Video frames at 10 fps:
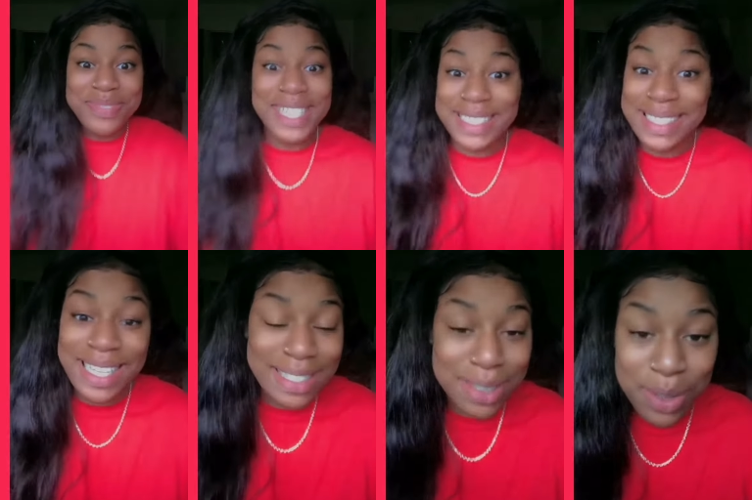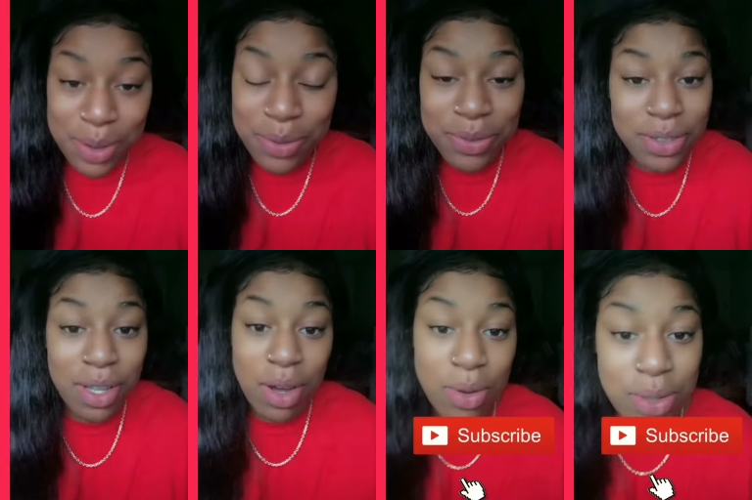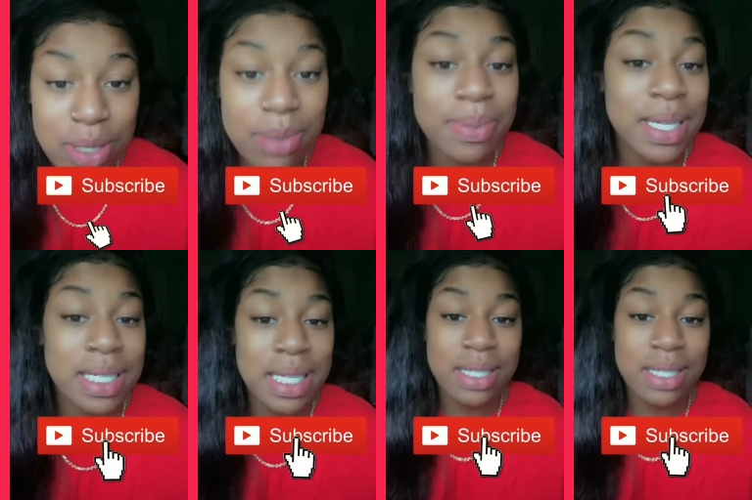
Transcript: stay tuned for those. Please hit